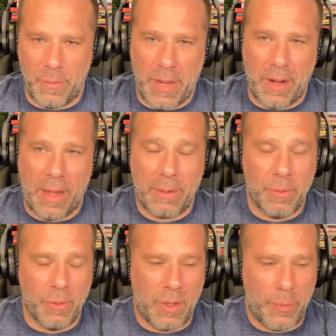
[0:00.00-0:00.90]
man, I
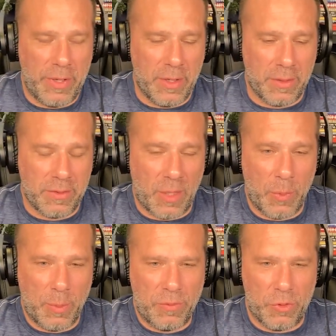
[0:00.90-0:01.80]
grew up in a
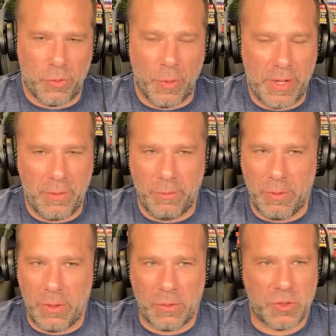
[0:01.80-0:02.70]
suburb of Detroit,
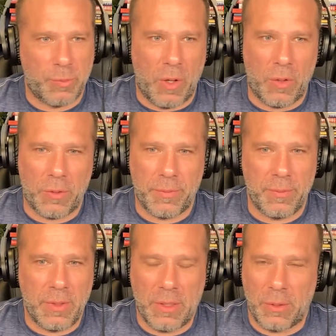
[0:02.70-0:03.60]
real small.
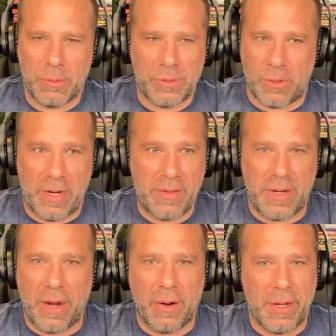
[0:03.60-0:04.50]
You know, it was a
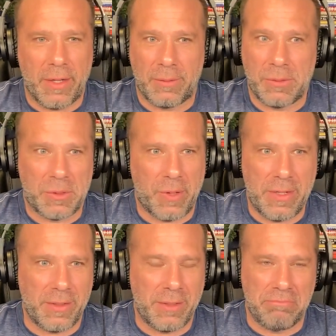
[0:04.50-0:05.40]
crazy area. It was a
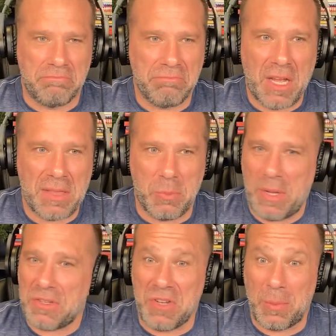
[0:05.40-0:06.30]
crazy, not the
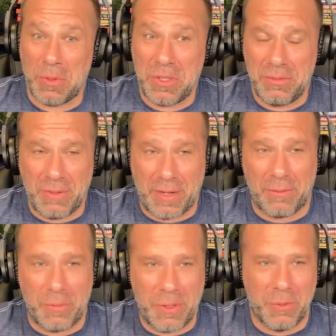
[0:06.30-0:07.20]
best neighborhood.
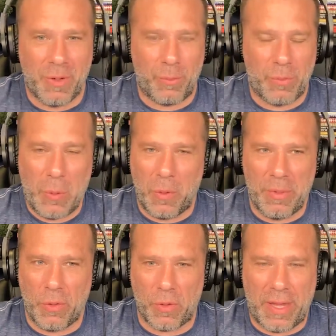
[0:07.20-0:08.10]
Like we grew up lower
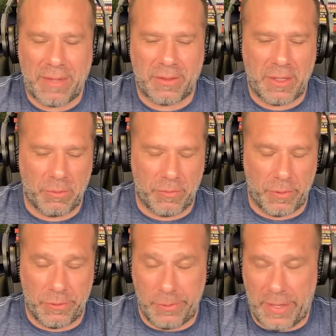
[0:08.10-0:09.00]
middle class, I like to
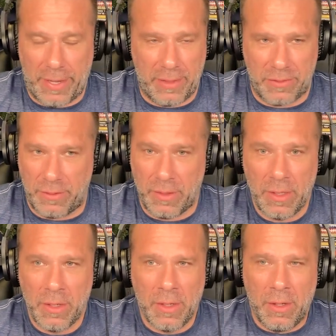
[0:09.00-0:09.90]
refer to it as. And,
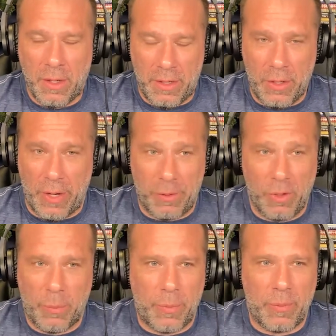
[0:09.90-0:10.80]
you know, I
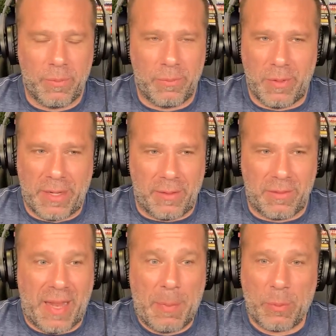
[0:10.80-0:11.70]
grew up like a
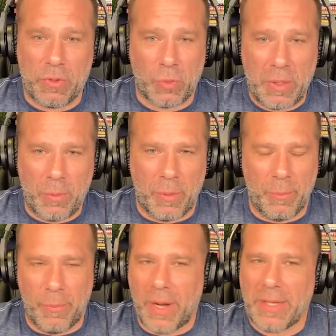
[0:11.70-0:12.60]
lot of people's story where
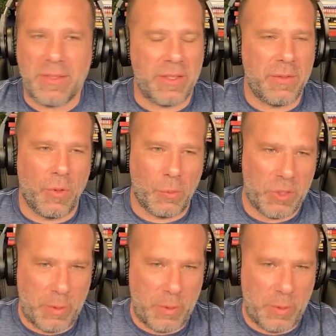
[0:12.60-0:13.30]
money's evil, rich